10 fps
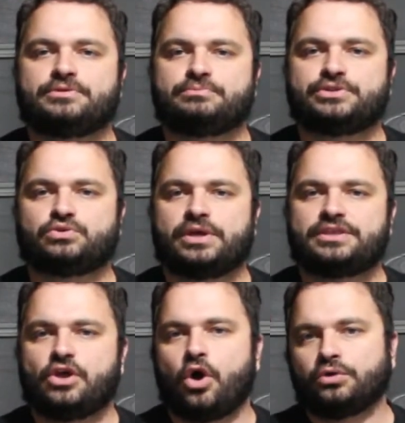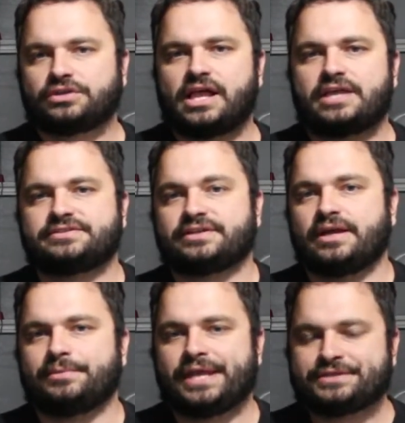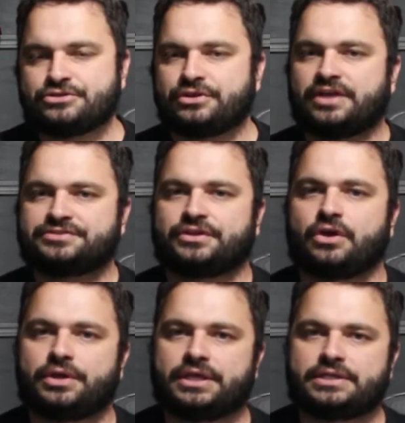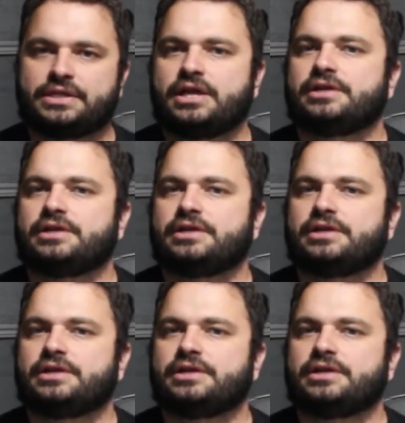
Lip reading: between the old cluster coming out and the new cluster going in,